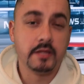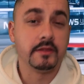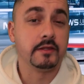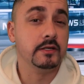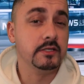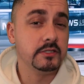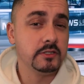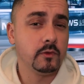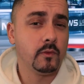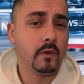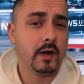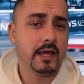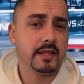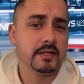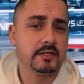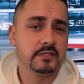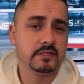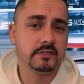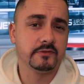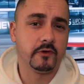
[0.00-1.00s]
The reason why
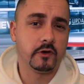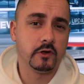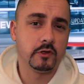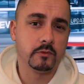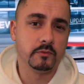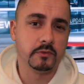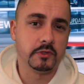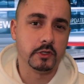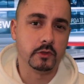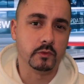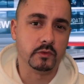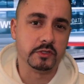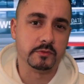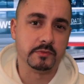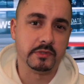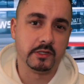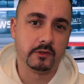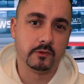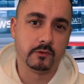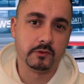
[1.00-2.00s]
this is volume 2 is
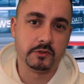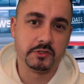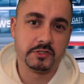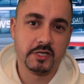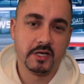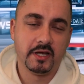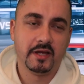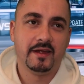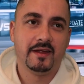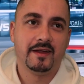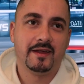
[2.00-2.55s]
because